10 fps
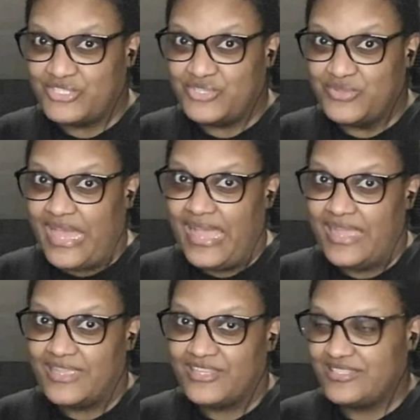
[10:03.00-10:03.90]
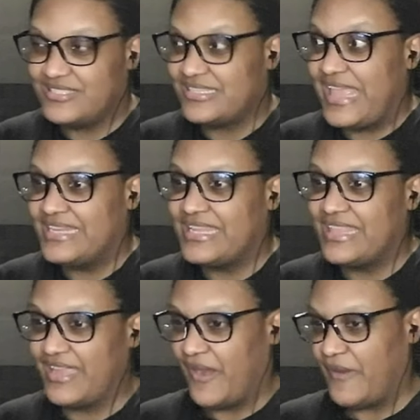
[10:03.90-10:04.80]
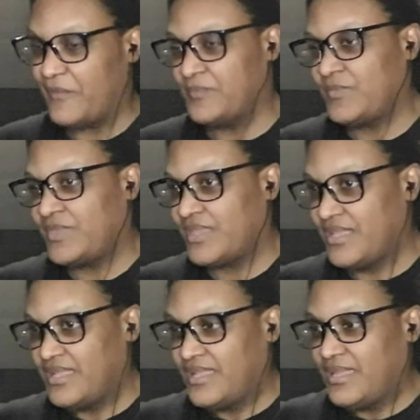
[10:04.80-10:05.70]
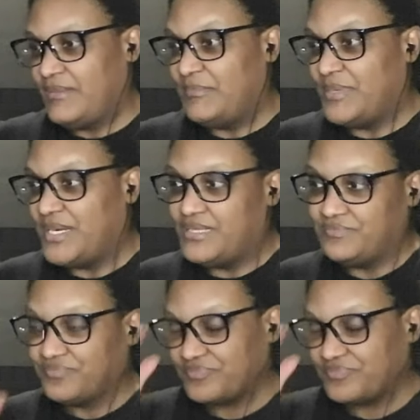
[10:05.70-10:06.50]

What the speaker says: that. You can't just end it there. But